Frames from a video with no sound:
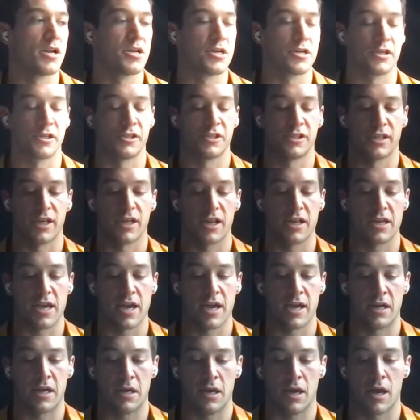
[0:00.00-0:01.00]

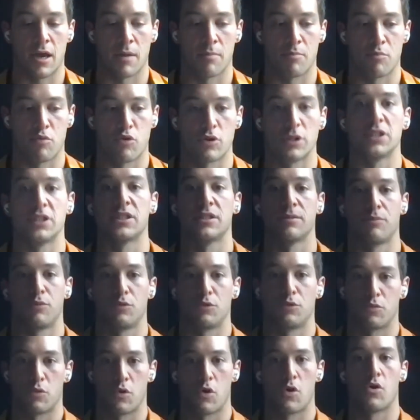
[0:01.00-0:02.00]
understudying a
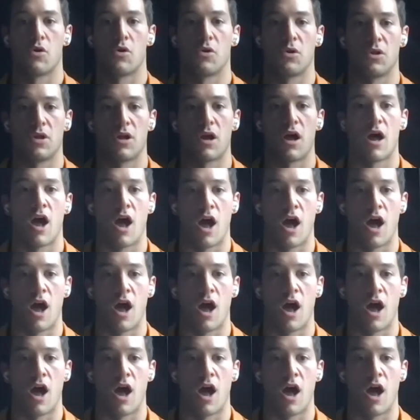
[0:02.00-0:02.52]
principal role